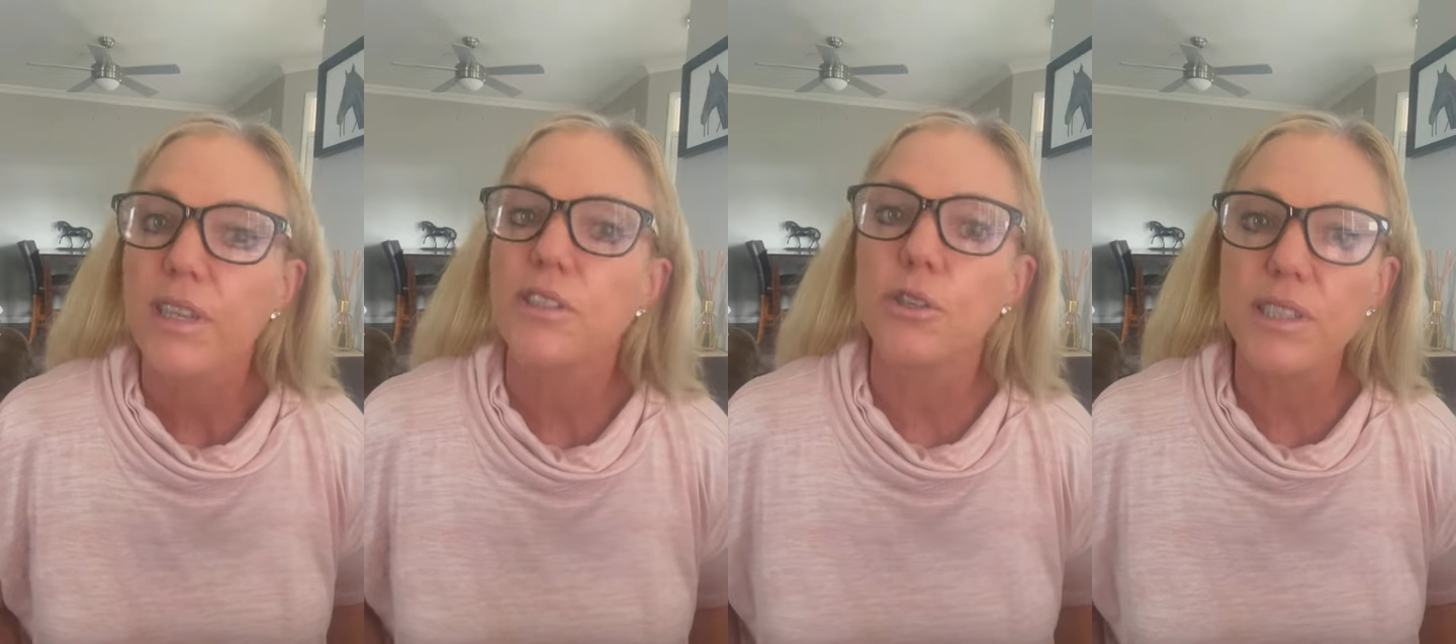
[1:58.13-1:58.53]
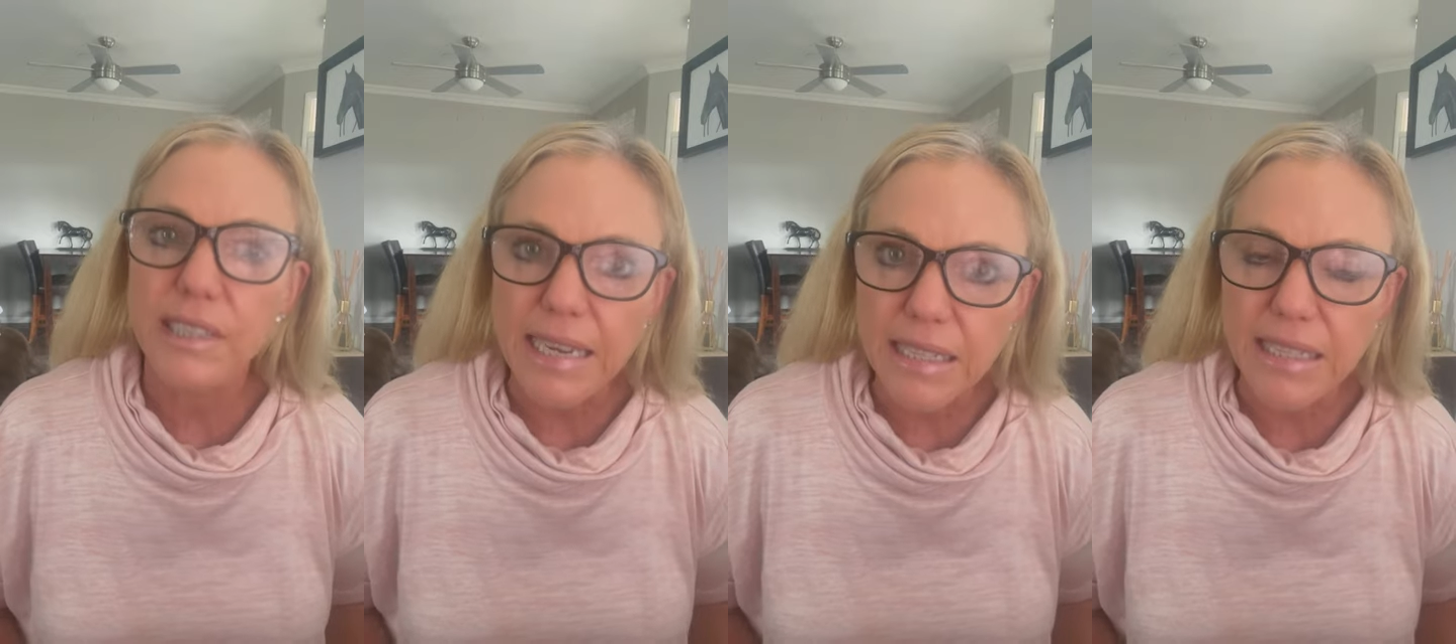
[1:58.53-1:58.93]
So
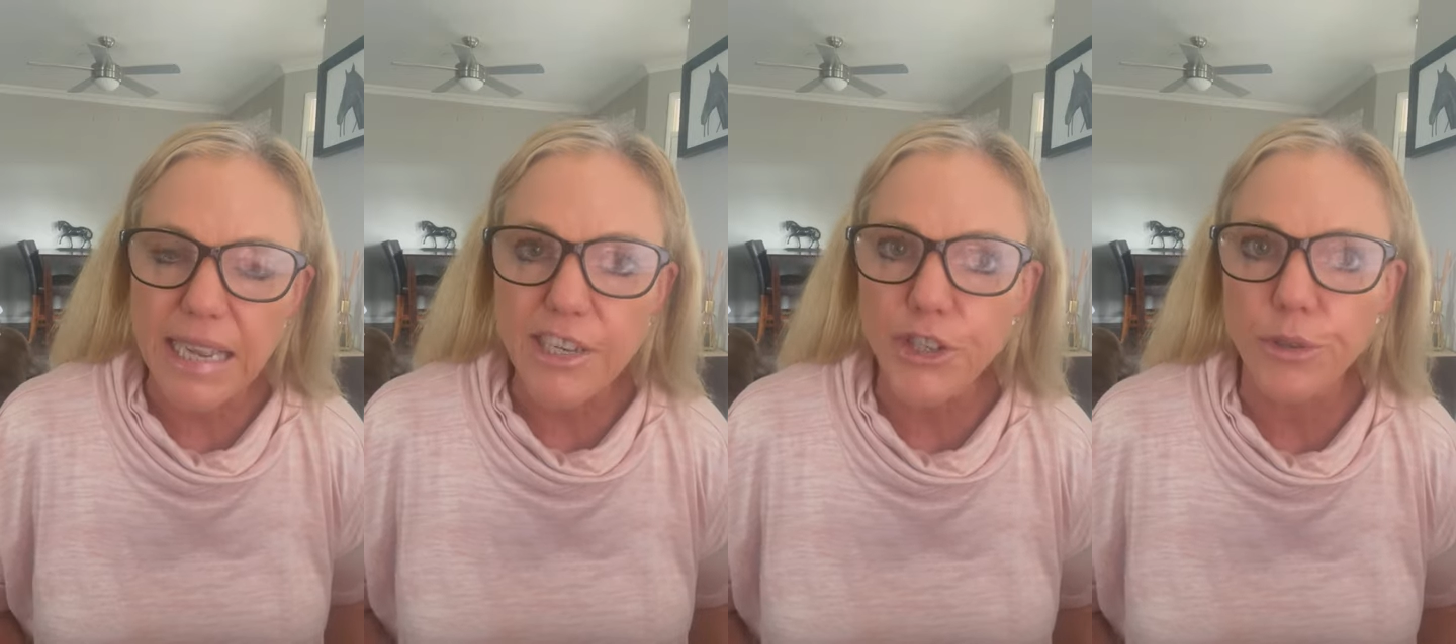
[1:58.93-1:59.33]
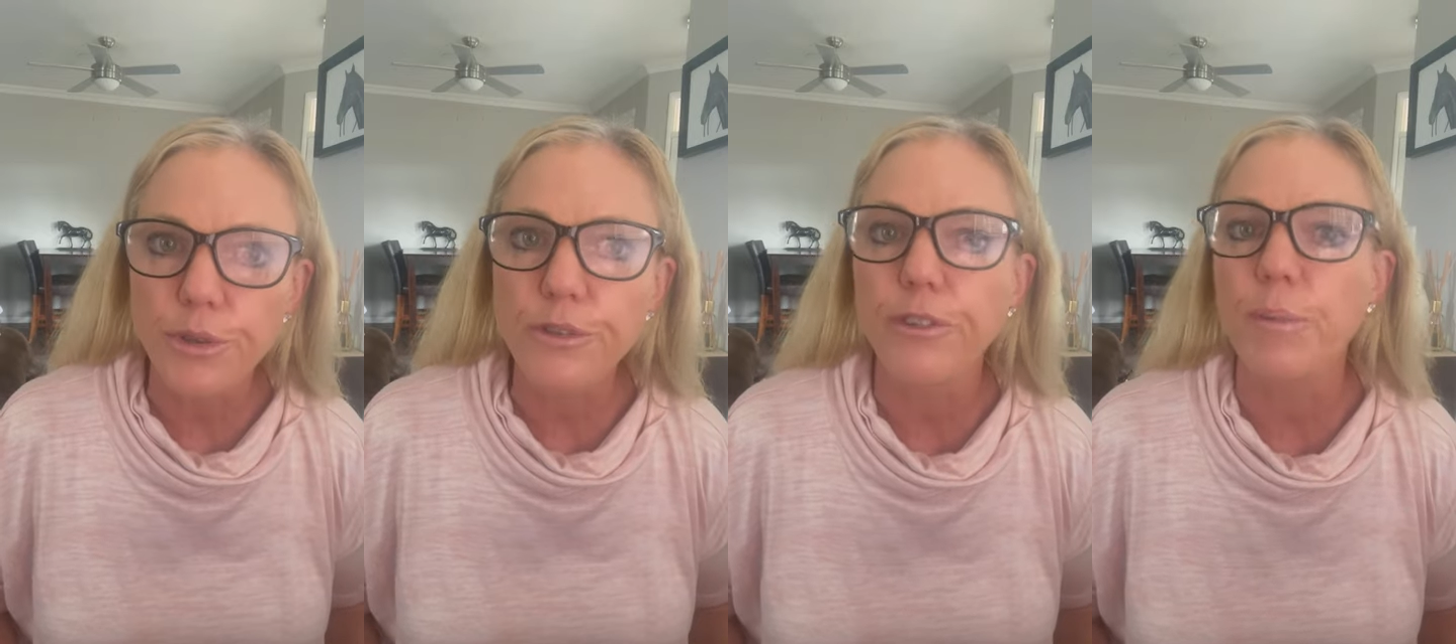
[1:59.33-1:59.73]
stay, stay
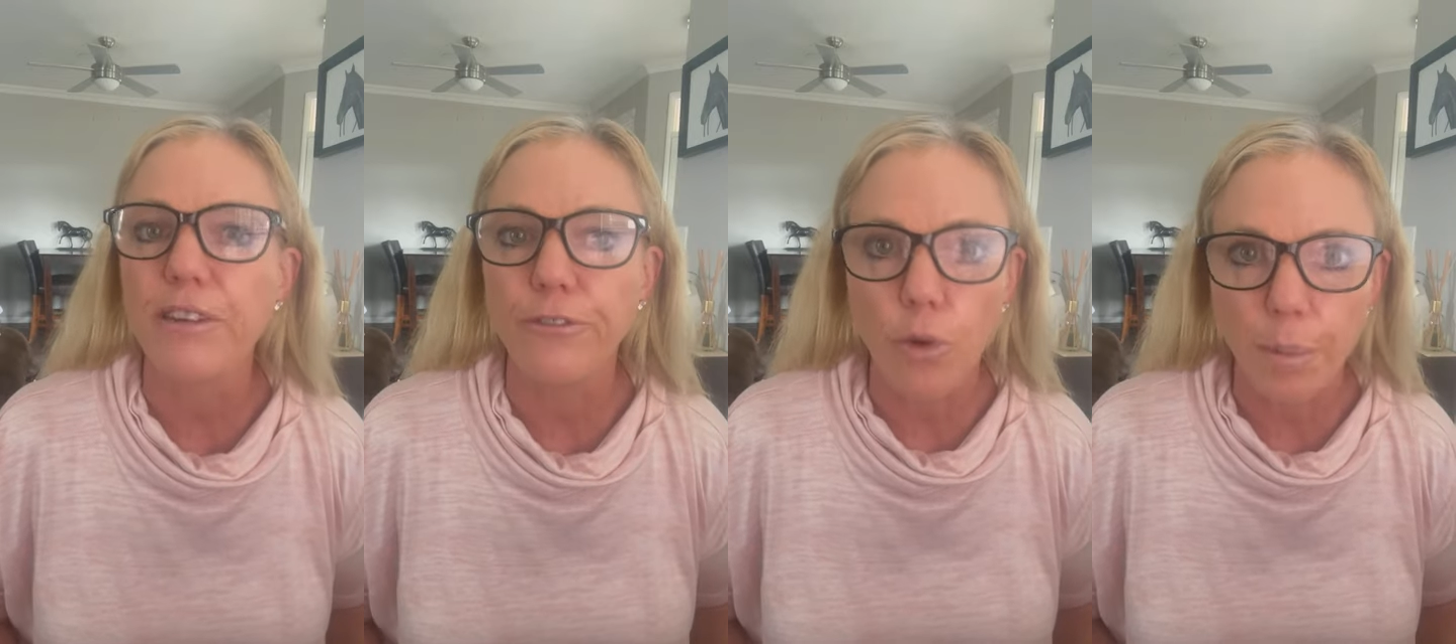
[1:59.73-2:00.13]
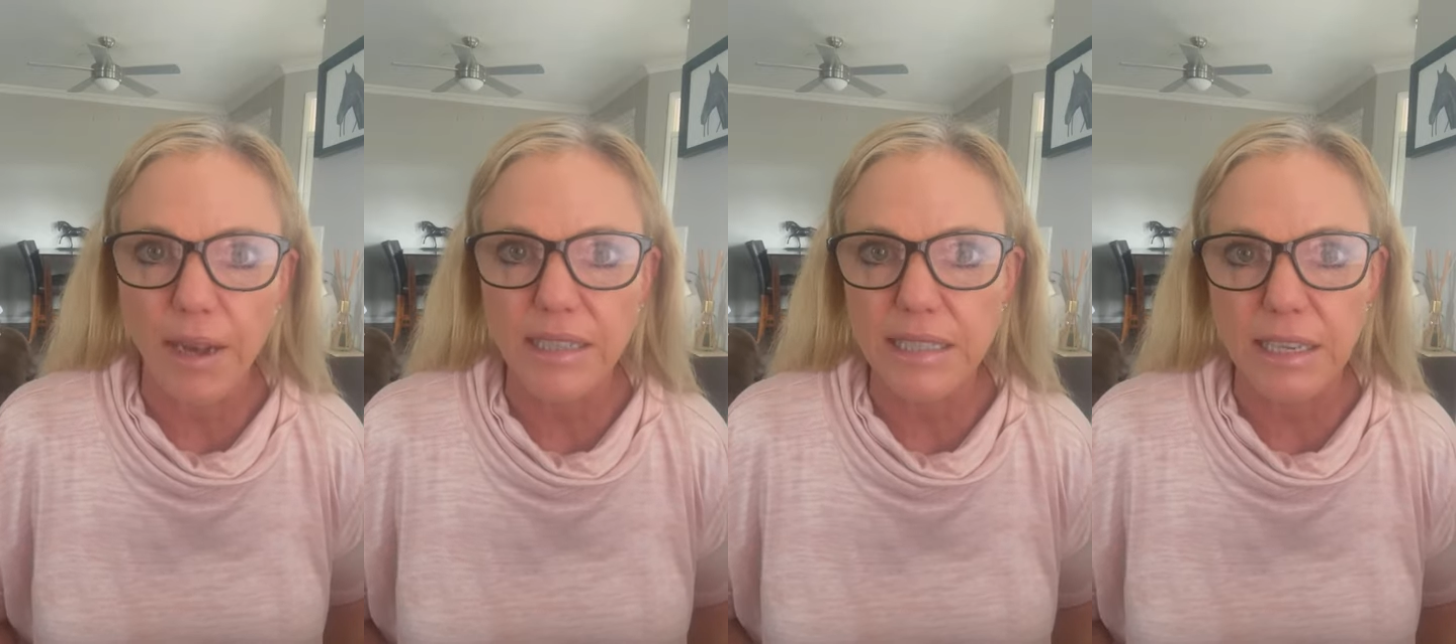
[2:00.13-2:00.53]
tuned for my
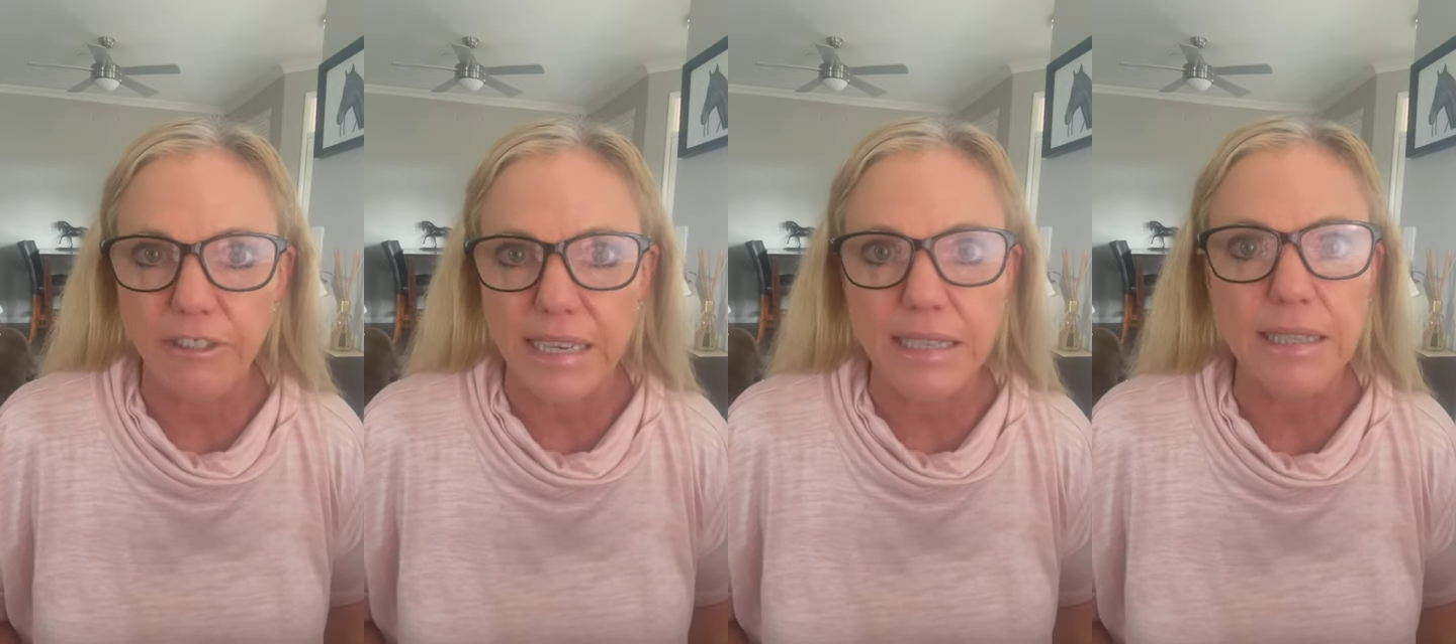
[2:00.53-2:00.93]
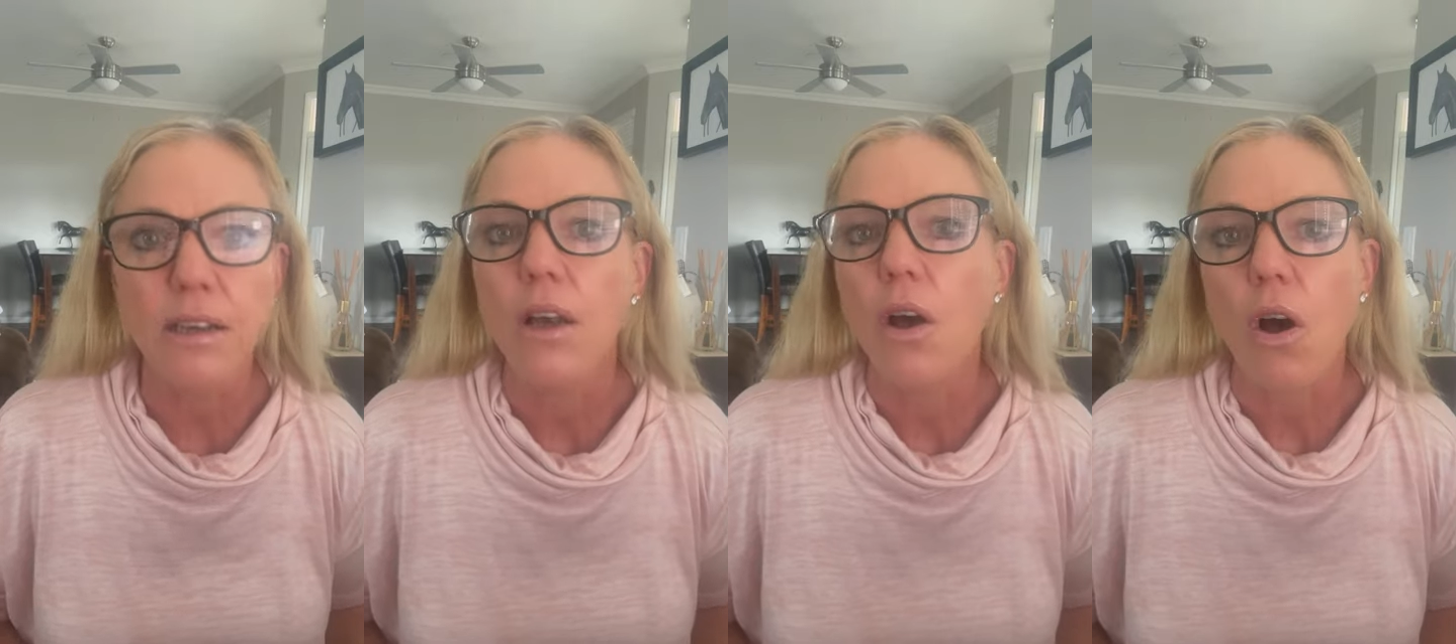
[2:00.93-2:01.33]
four-part series
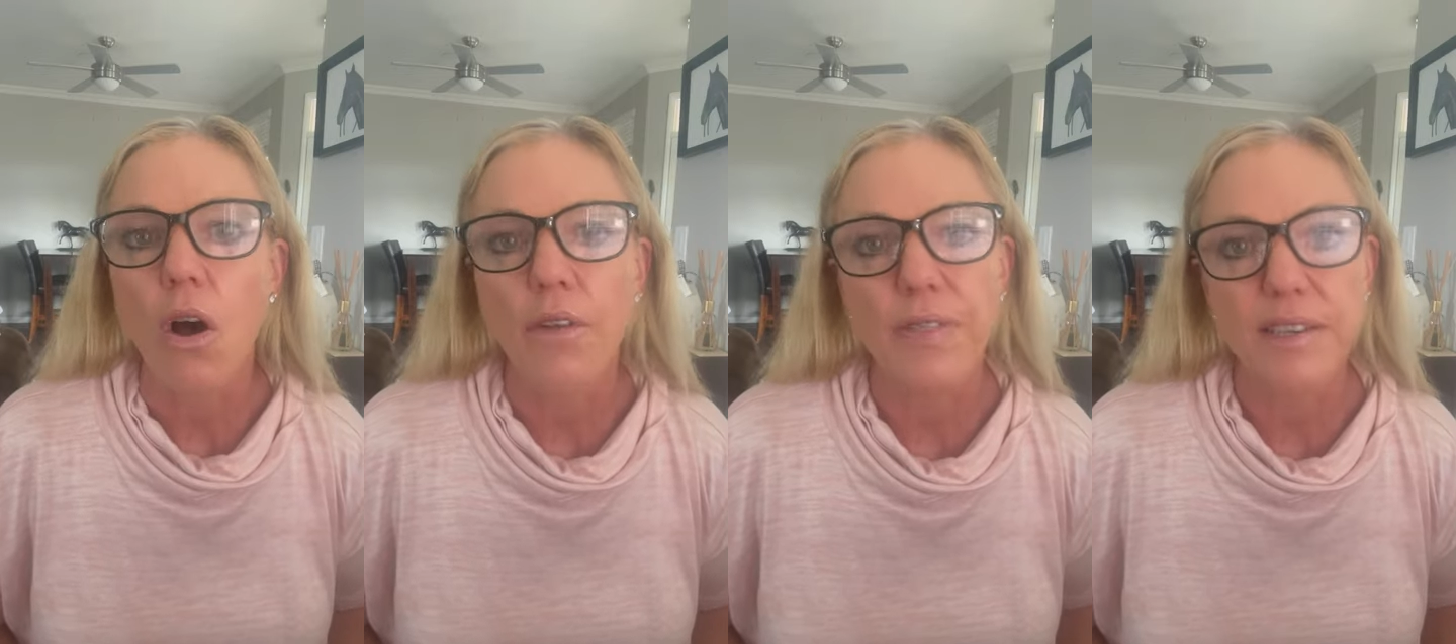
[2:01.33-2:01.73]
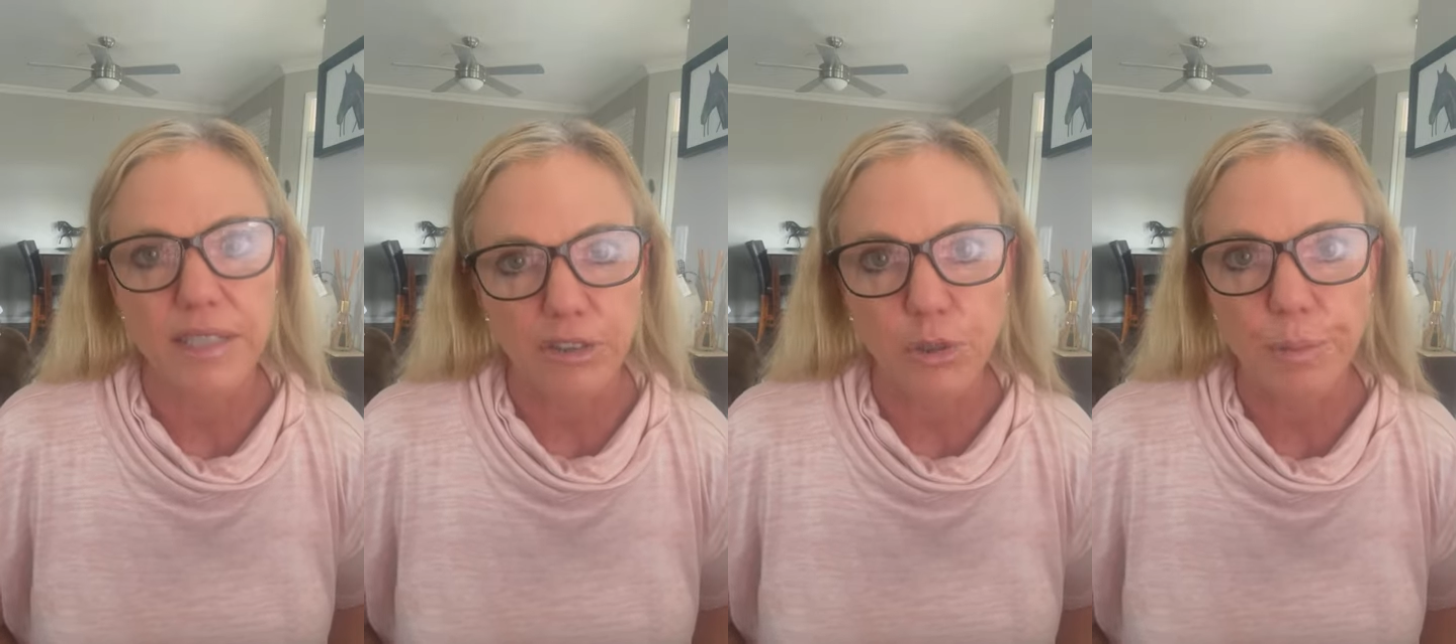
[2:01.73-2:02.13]
on the
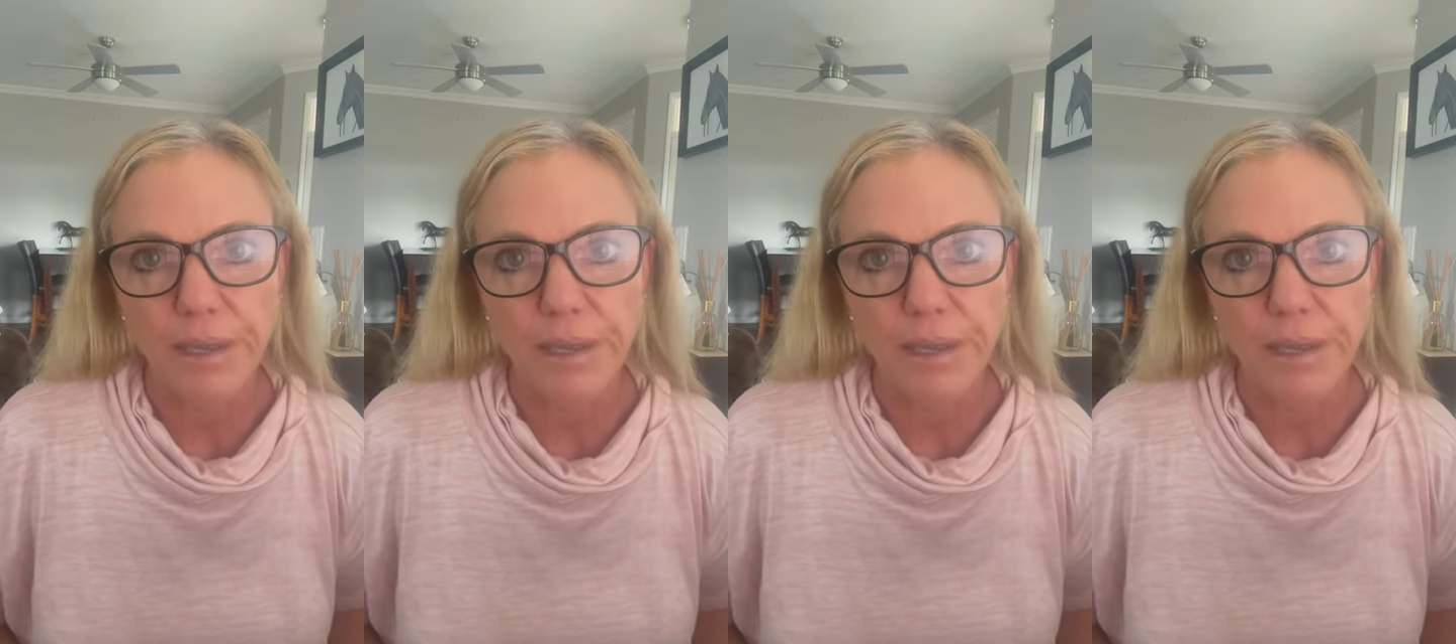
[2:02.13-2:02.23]
central